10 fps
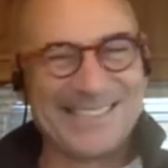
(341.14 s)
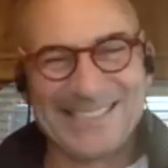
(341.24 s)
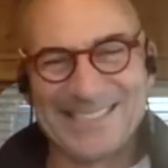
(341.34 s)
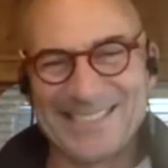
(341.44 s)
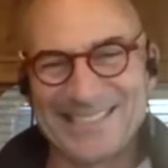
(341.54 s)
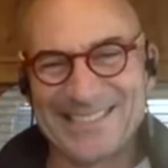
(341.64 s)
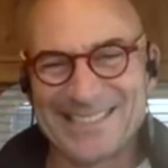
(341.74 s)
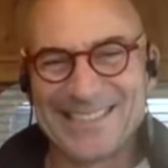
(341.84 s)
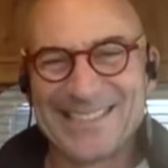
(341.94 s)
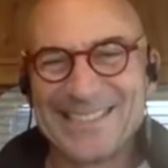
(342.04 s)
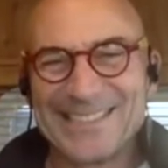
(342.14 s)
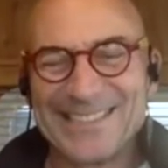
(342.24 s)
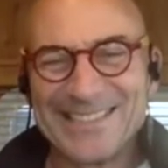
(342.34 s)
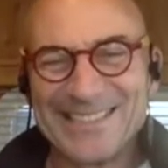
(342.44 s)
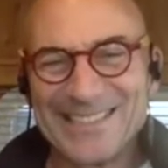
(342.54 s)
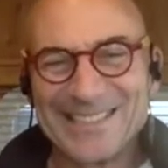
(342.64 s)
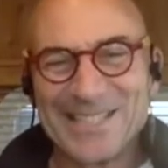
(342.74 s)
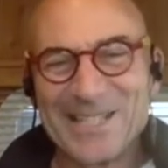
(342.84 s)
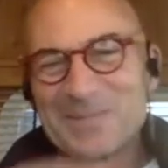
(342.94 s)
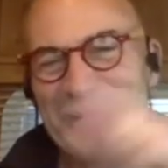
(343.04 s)

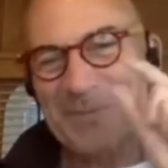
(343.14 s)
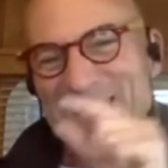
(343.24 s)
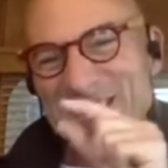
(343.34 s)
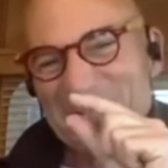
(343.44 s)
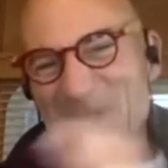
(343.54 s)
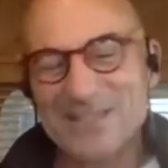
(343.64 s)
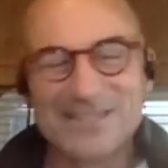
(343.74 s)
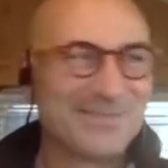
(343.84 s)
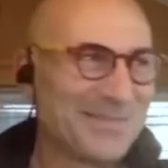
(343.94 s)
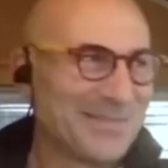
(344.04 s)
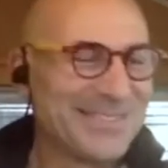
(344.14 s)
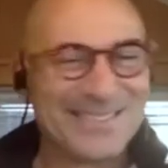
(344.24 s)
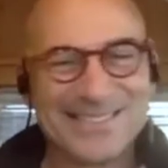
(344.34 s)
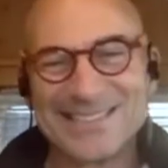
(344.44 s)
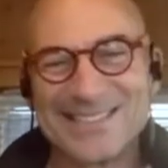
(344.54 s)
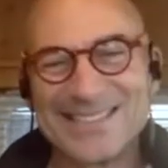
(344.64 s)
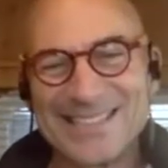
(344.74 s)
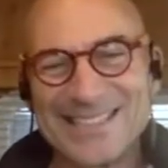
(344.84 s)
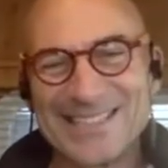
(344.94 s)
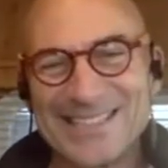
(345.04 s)

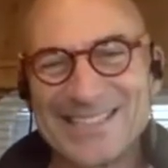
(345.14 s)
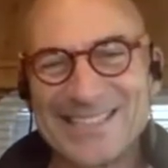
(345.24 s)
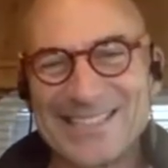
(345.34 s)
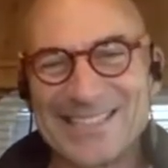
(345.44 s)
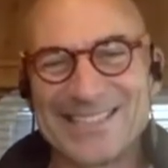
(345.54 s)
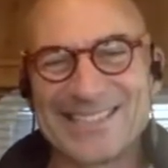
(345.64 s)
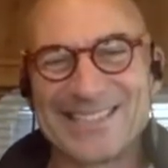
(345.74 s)
No words are spoken by the person on screen.